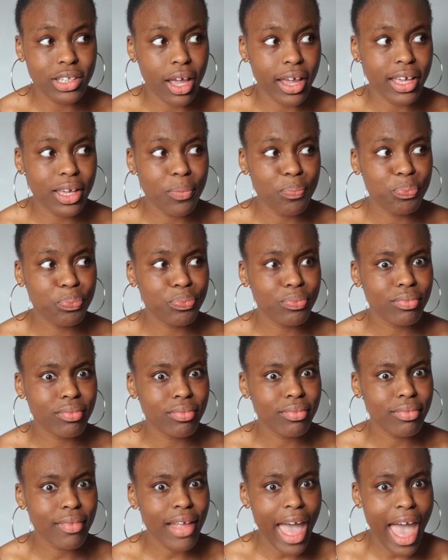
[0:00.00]
Like,
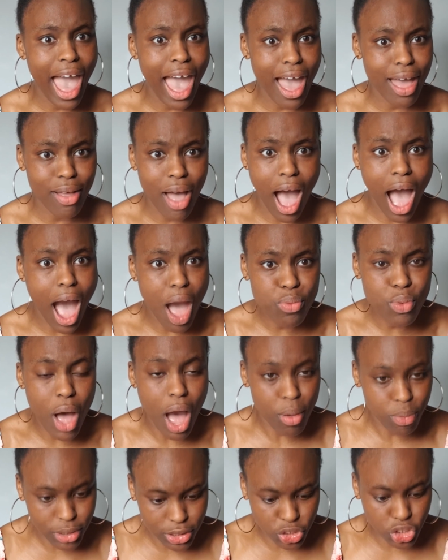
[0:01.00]

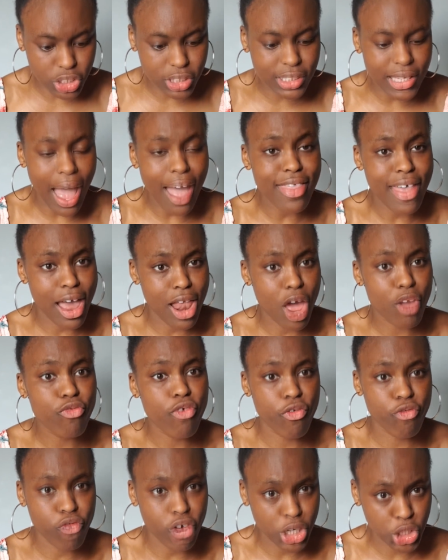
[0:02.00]
I was just sat there like
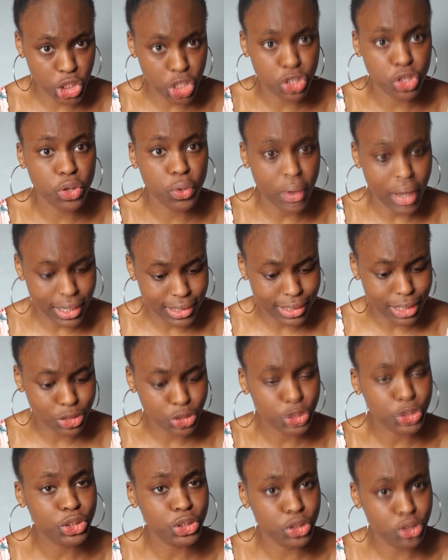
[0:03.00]
refreshing Ucas, like
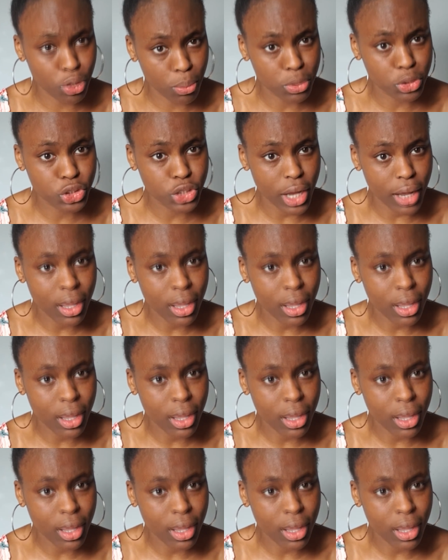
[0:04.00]
just to double check.